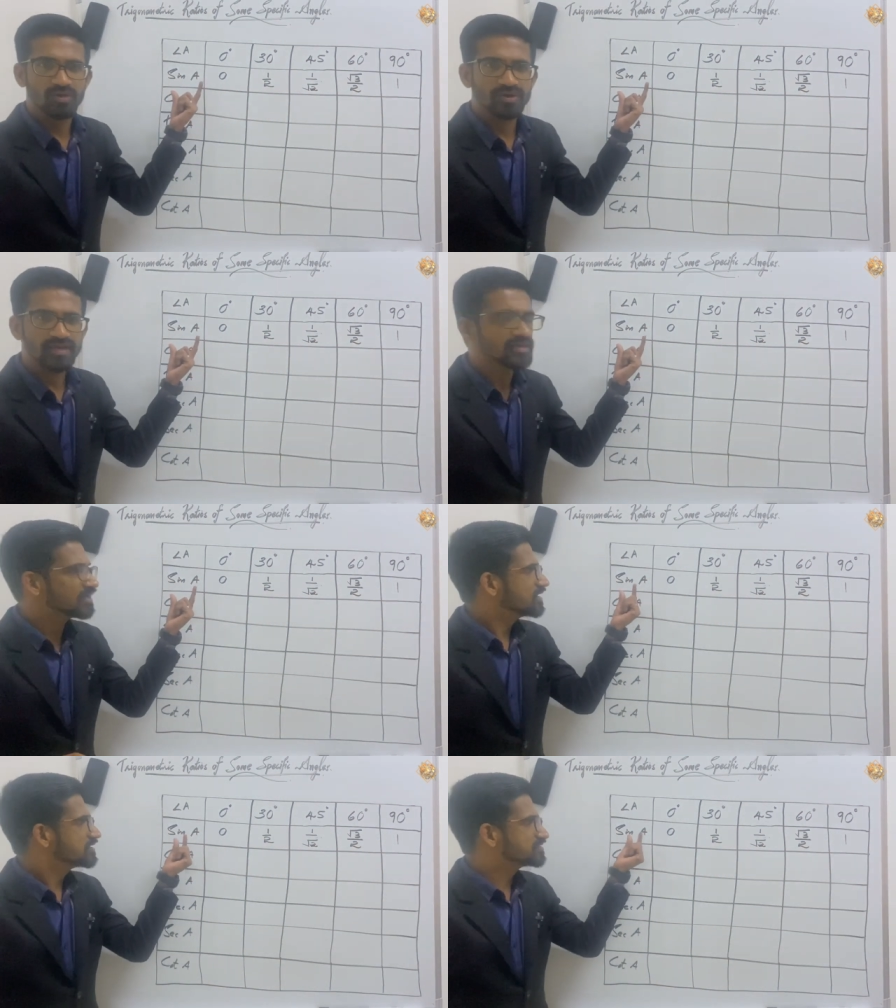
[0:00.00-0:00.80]
Okay,
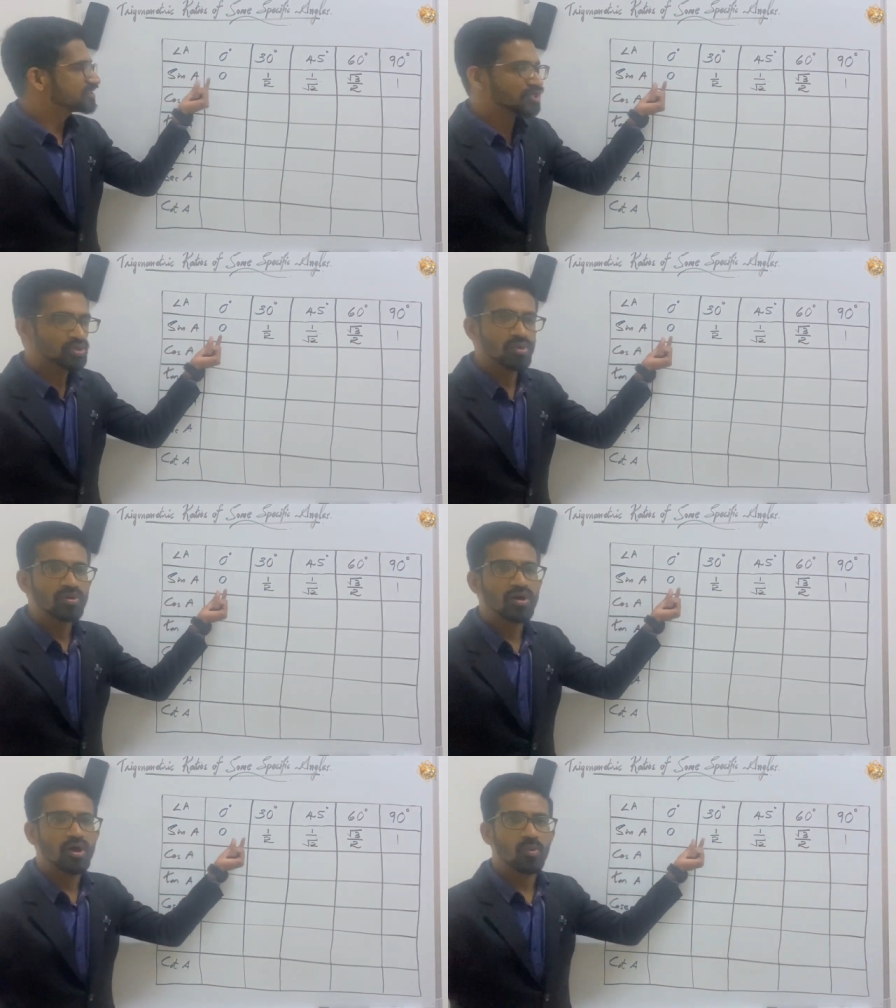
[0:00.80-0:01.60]

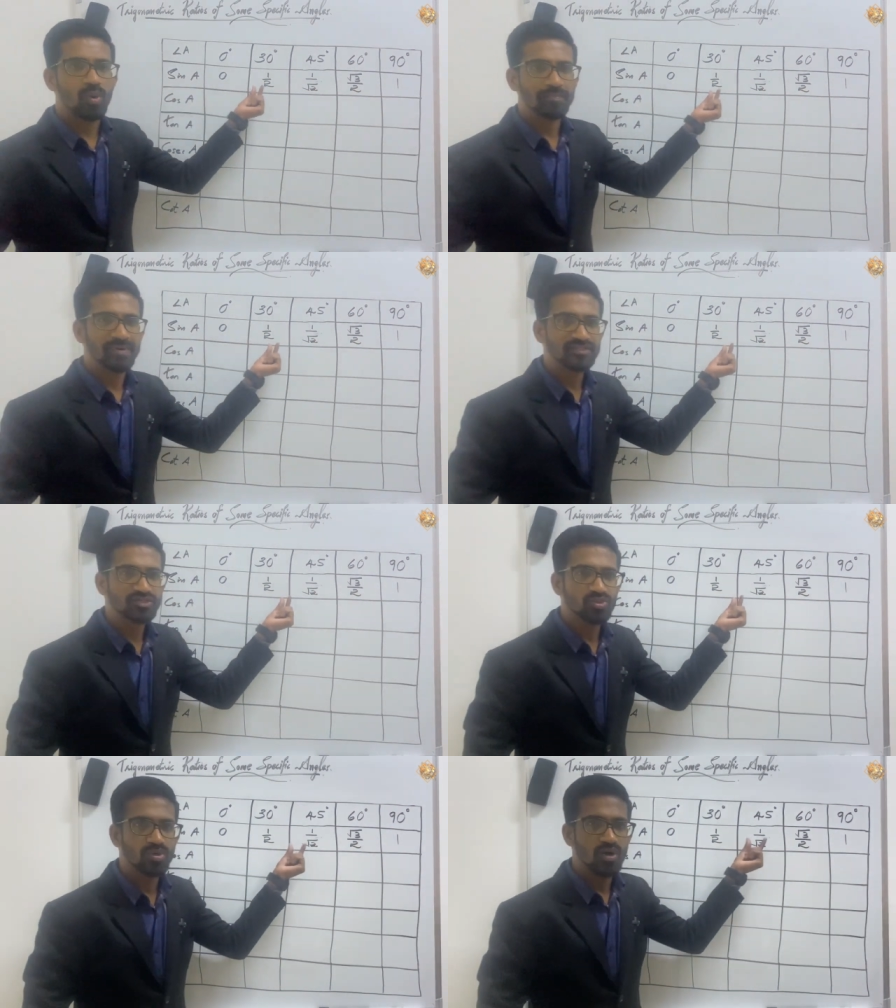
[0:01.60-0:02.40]
0, 1 by
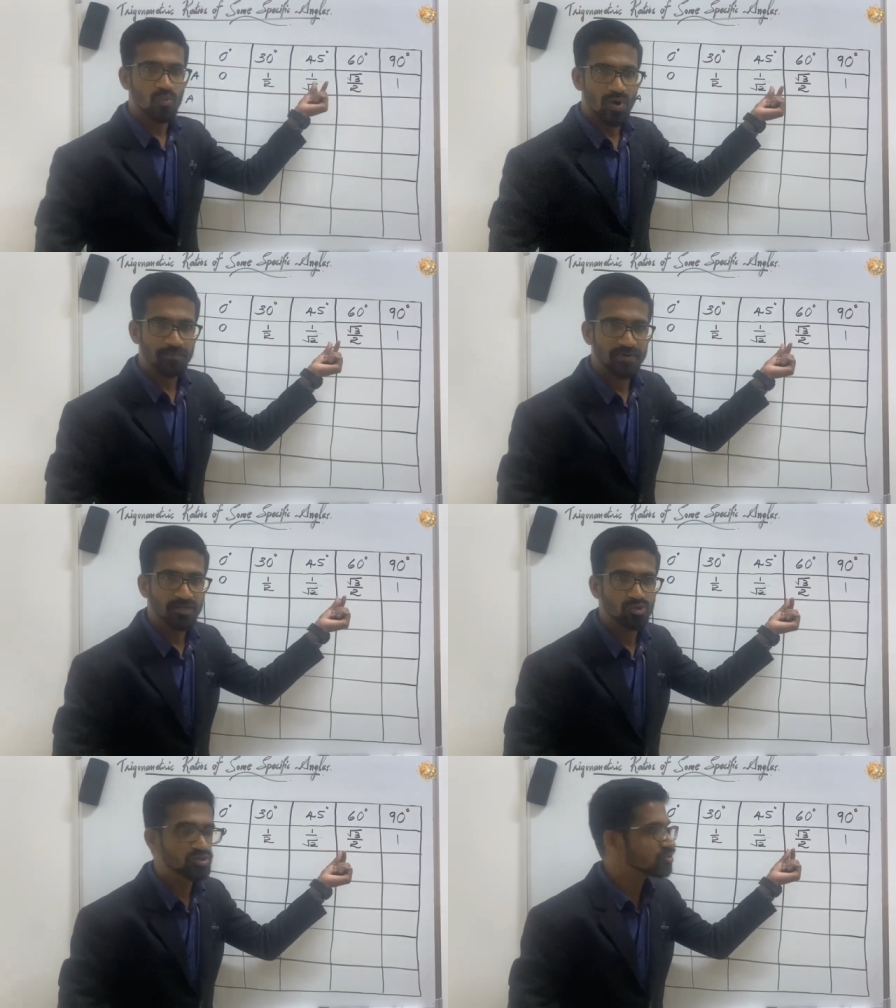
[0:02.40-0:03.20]
2, 1 by
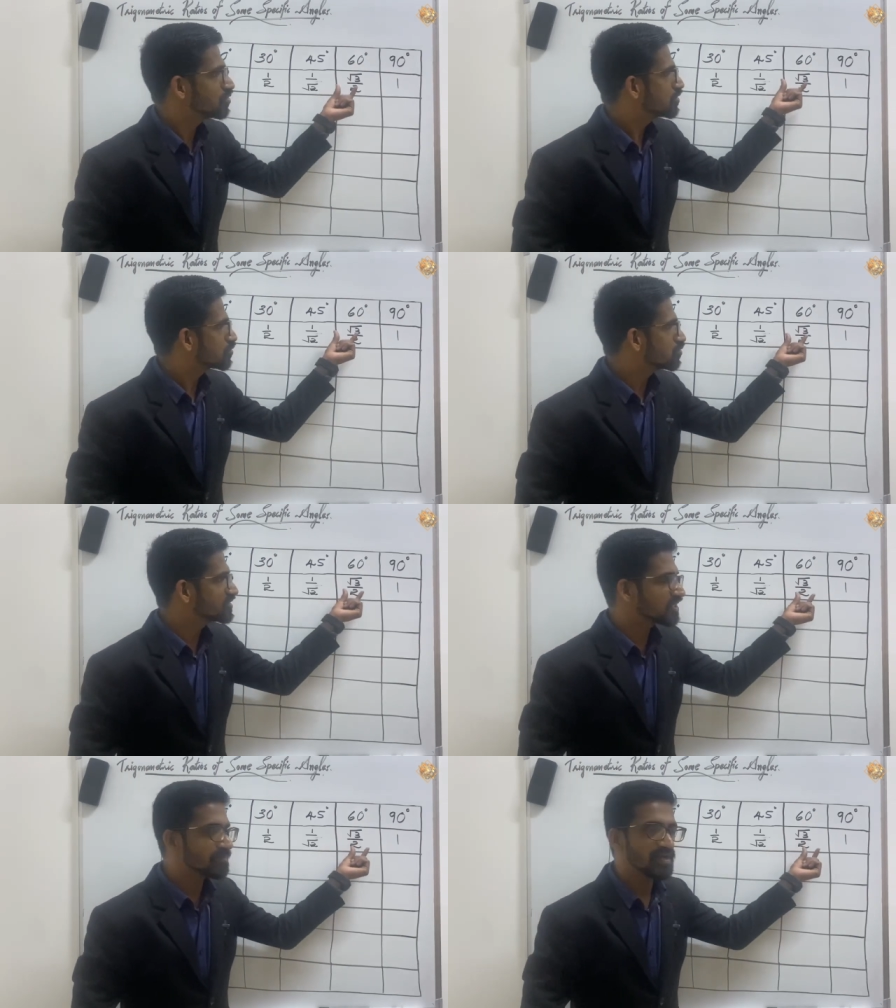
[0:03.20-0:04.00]
root 2,
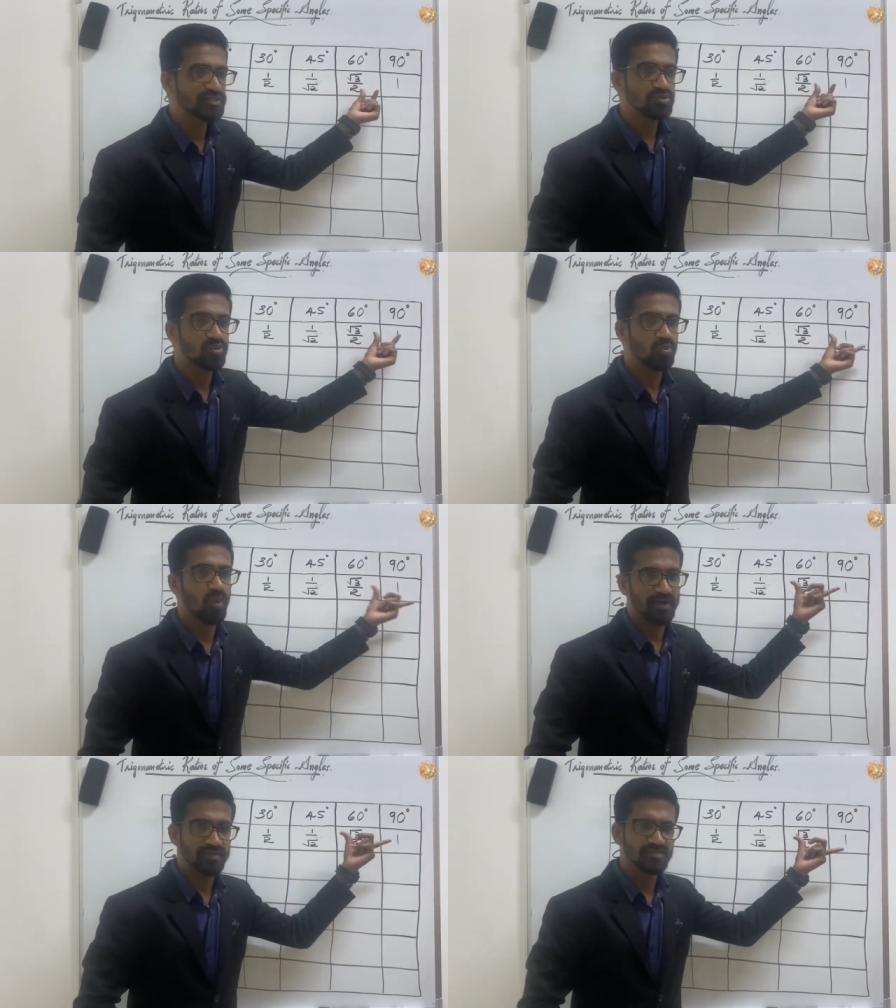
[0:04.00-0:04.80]
root 3 by 2,
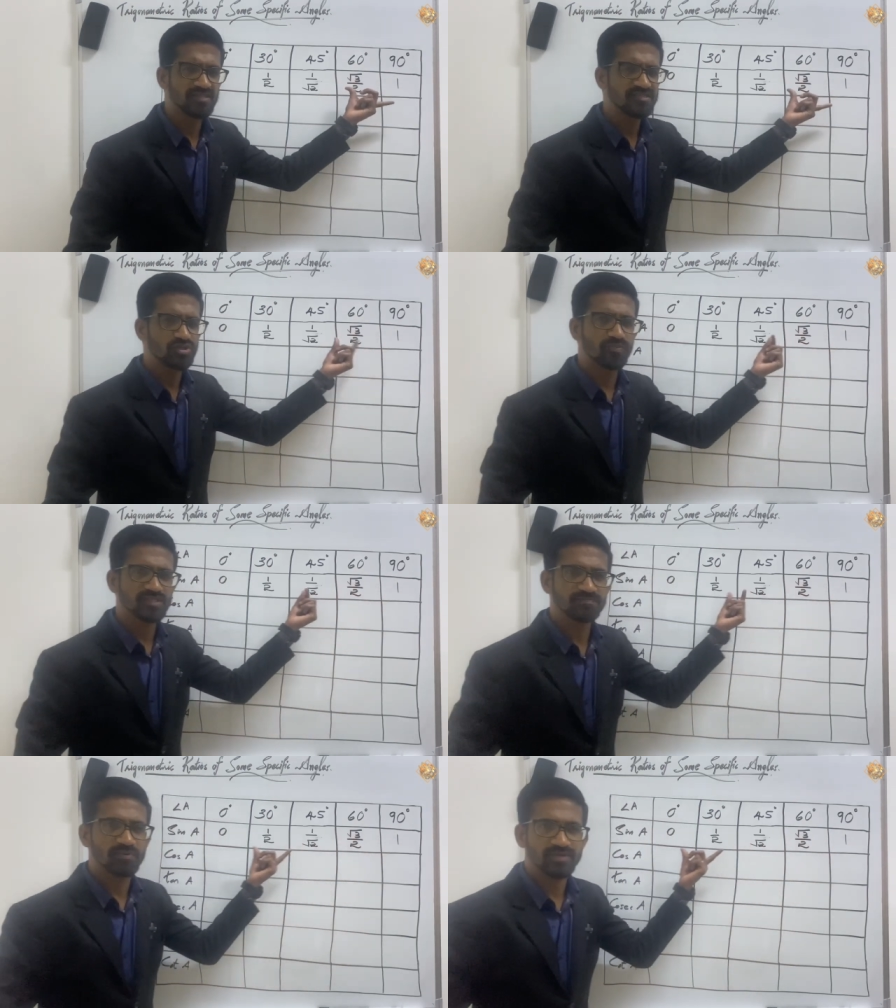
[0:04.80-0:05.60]
1. This you
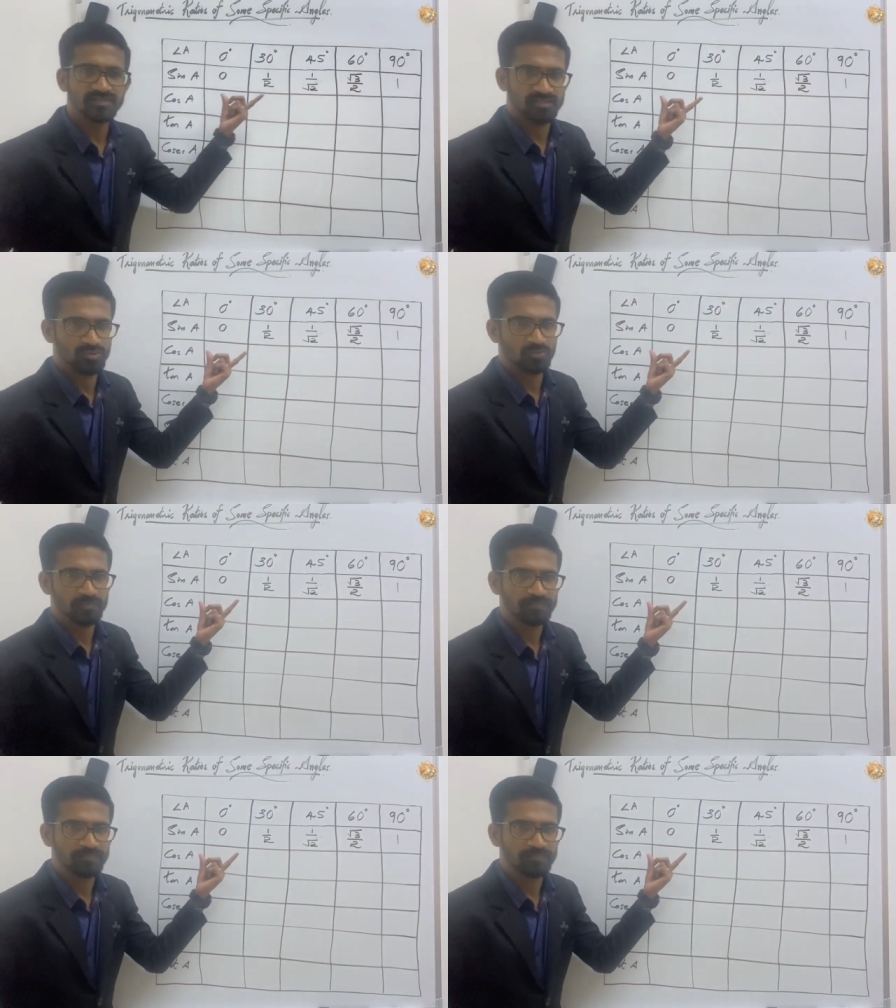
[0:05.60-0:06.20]
must be very thorough.